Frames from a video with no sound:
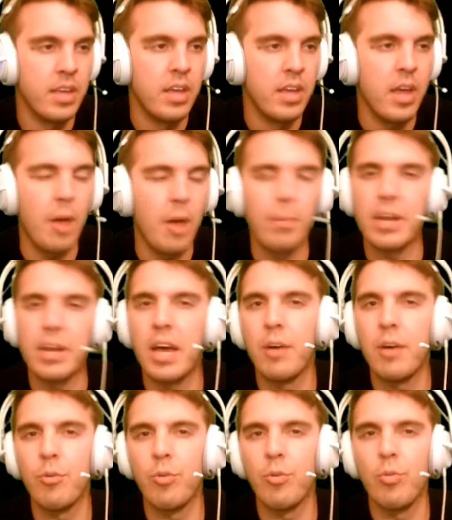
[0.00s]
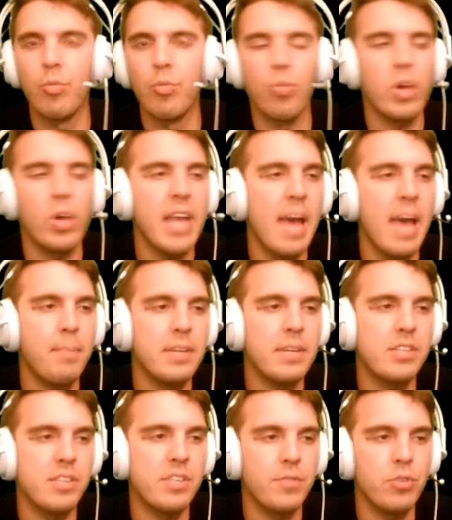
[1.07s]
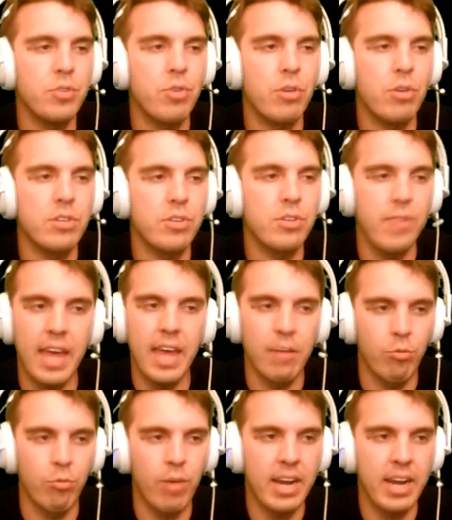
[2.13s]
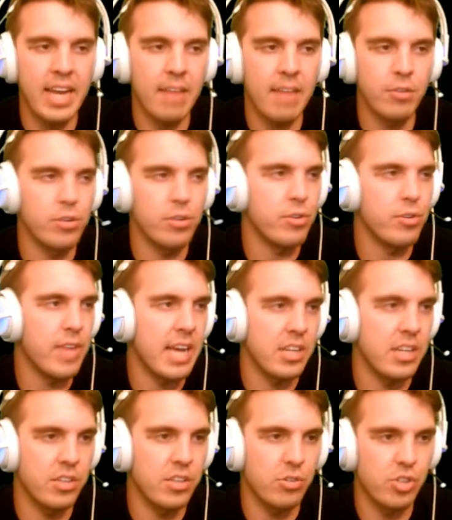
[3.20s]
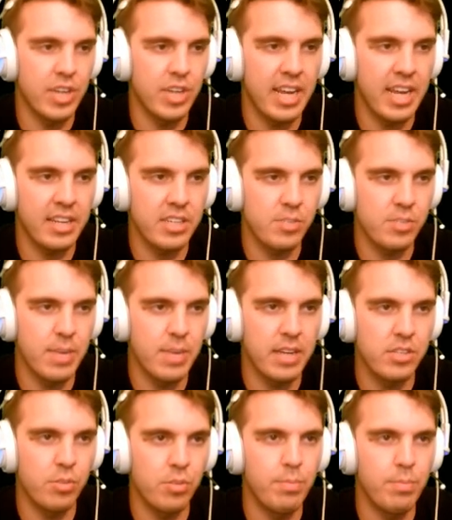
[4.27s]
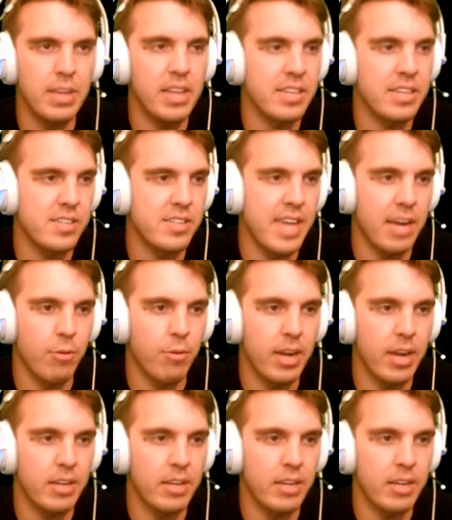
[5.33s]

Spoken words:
But what happens if you go to do that right after you do those shenanigans mid? So mid lane's dead, right? You